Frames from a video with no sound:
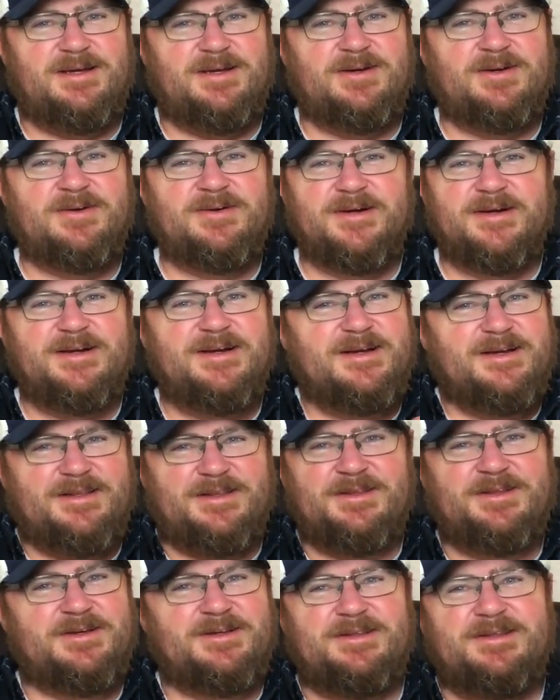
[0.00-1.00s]
Or
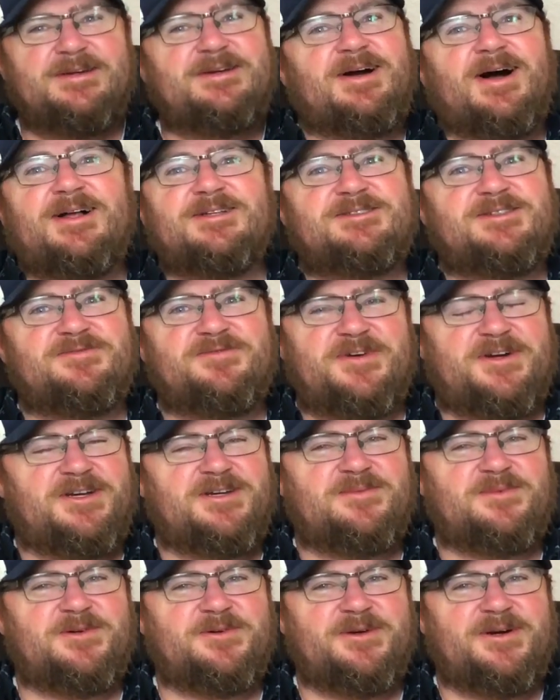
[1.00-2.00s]
the constant
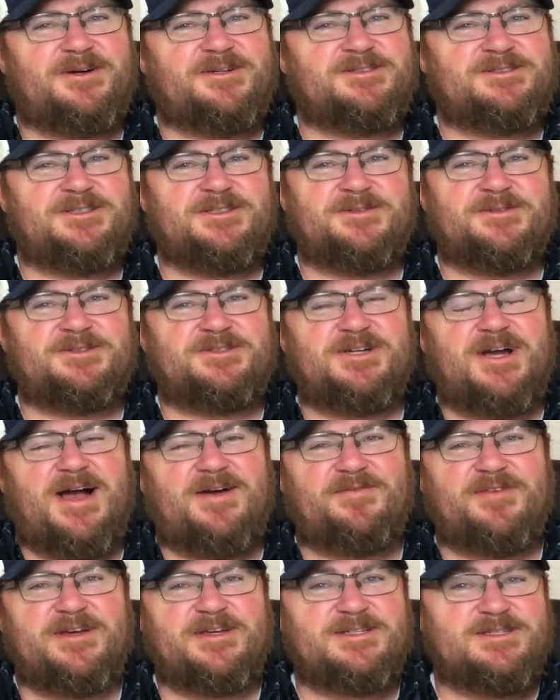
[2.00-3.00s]
variable we always deal with
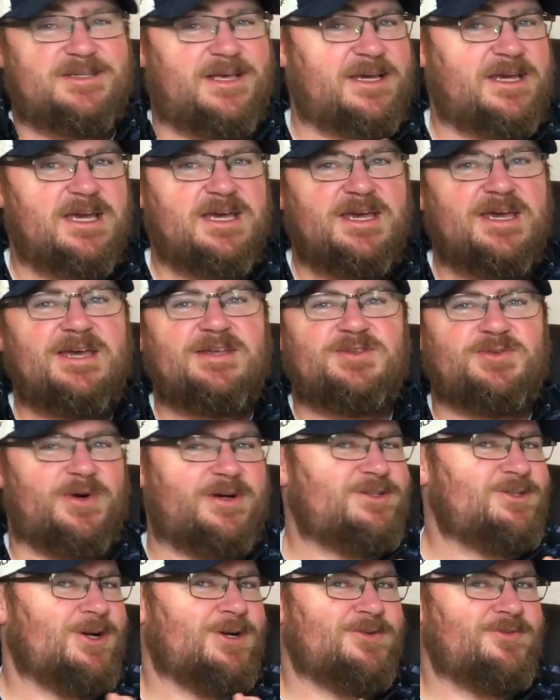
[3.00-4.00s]
traffic is like, do I
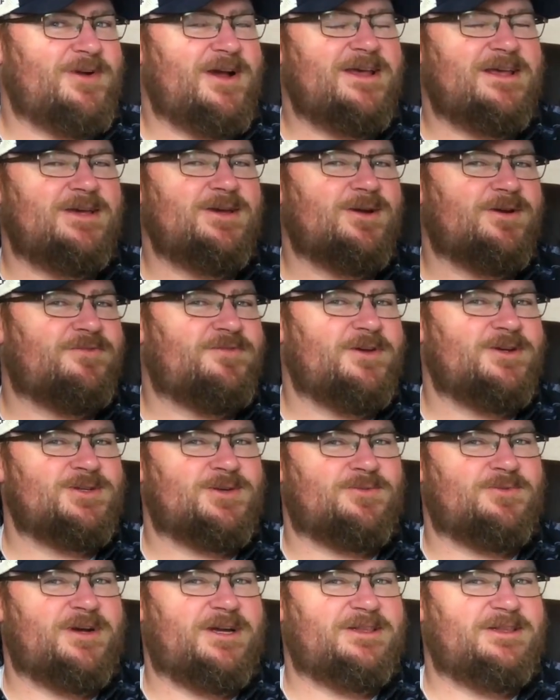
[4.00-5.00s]
turn right here if there's a
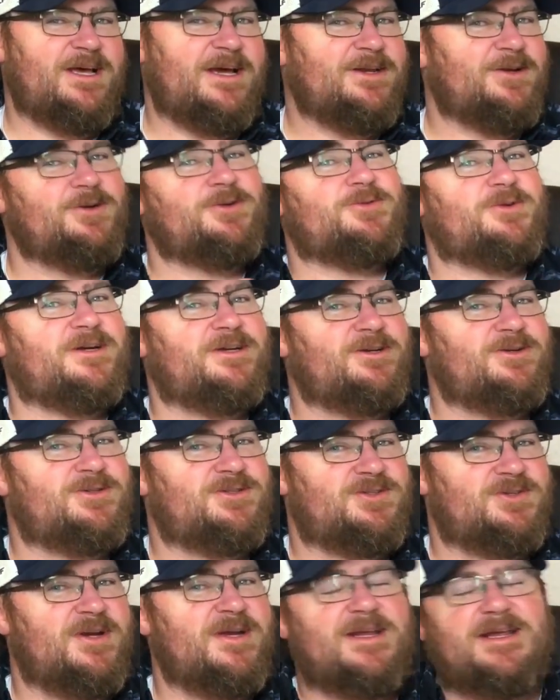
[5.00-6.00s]
red light, or do I go
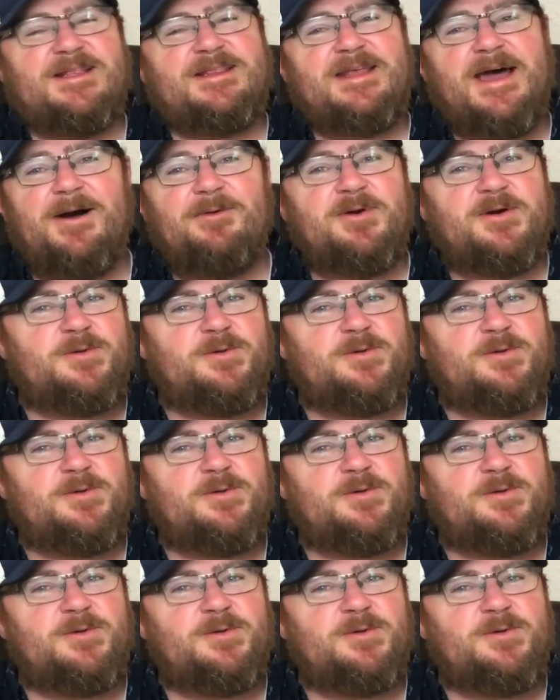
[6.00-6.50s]
straight and that way